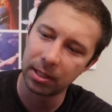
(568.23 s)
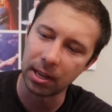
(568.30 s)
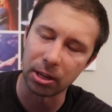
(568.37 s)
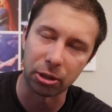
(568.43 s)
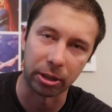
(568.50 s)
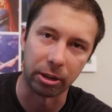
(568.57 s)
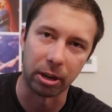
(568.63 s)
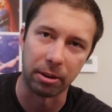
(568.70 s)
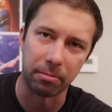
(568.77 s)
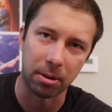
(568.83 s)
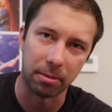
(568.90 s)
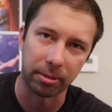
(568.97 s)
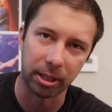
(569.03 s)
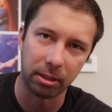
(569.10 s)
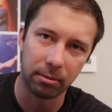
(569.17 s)
Essentially green
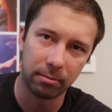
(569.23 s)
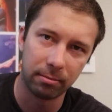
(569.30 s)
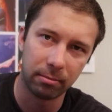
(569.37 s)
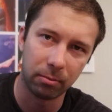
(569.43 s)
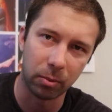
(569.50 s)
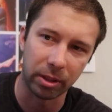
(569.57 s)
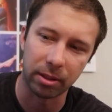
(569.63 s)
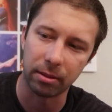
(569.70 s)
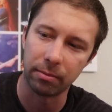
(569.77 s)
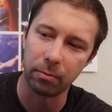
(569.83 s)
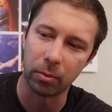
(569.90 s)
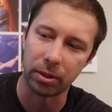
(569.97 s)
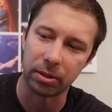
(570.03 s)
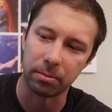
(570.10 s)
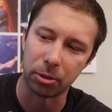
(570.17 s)
pumpkin with
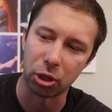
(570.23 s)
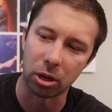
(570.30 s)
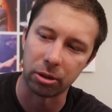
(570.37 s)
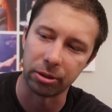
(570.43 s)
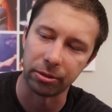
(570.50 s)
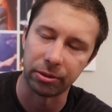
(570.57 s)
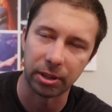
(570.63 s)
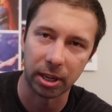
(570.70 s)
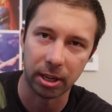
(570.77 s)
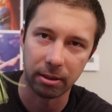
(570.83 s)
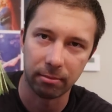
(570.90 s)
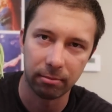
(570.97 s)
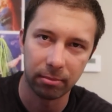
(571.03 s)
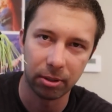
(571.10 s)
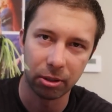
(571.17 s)
some chartreuse in it.
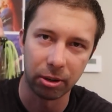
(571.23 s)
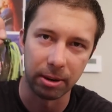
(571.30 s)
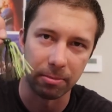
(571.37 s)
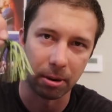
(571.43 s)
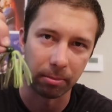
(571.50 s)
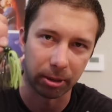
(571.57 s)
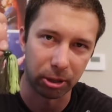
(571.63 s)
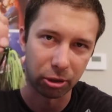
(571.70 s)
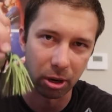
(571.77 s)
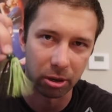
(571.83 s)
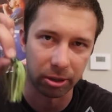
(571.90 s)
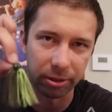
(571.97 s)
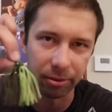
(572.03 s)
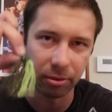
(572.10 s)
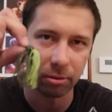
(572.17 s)
It's a green pumpkin
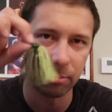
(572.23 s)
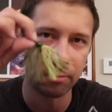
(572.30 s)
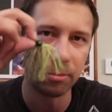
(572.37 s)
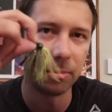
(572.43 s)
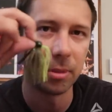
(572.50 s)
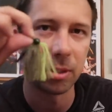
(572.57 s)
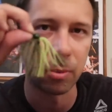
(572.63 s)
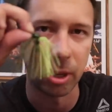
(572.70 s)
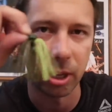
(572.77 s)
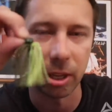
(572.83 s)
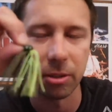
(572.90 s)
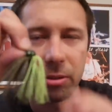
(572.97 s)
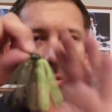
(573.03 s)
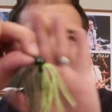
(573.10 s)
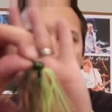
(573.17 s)
chartreuse. That's what
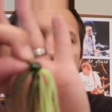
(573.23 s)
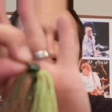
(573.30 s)
it is.